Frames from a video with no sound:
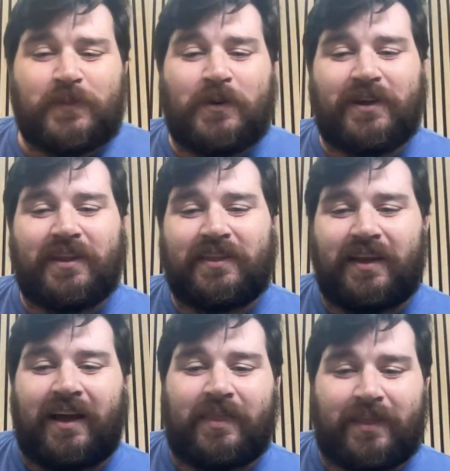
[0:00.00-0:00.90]
spoke in
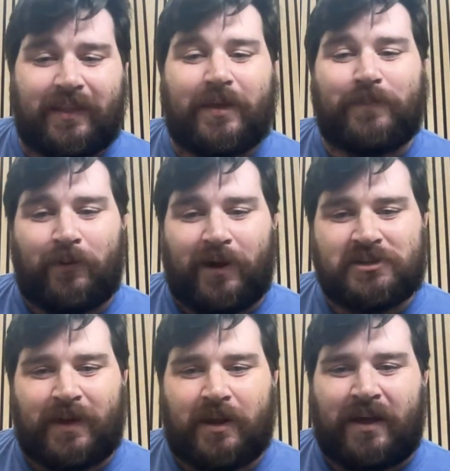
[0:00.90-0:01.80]
uh, the clip I
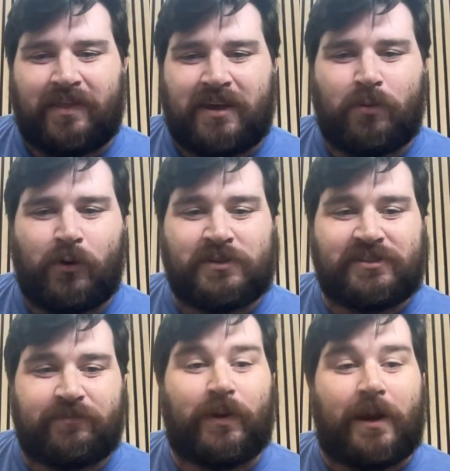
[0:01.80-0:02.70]
watched about about the
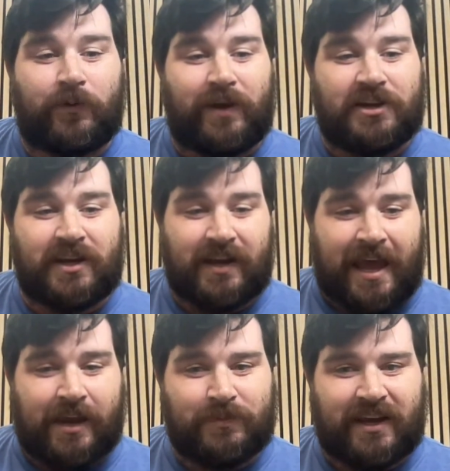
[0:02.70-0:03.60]
importance of preparation and
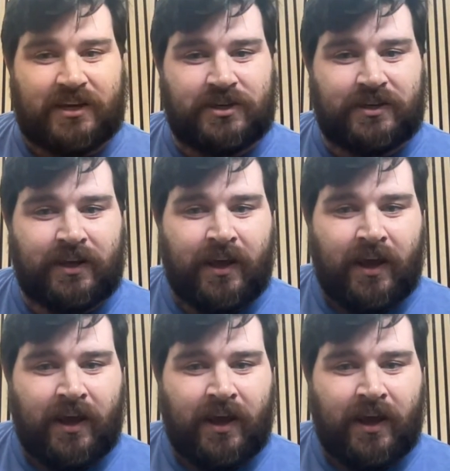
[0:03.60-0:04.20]
adaptation.